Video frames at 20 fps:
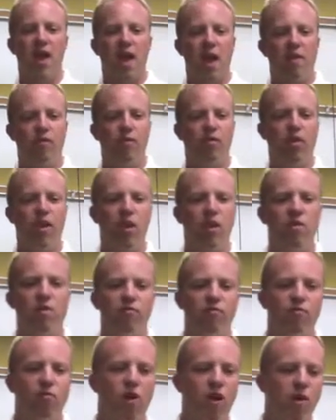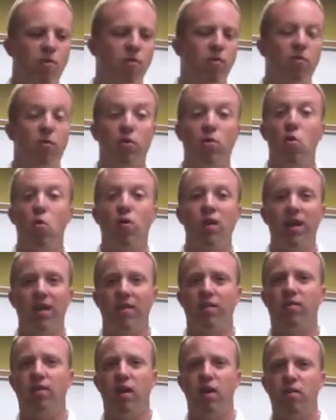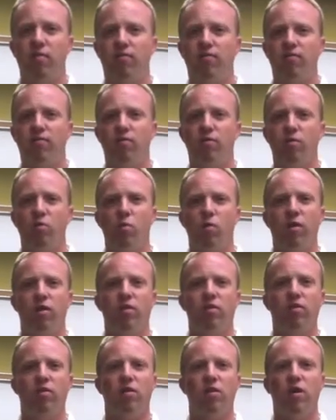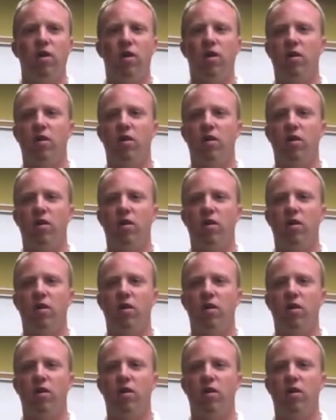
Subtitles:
Everything from the recording itself was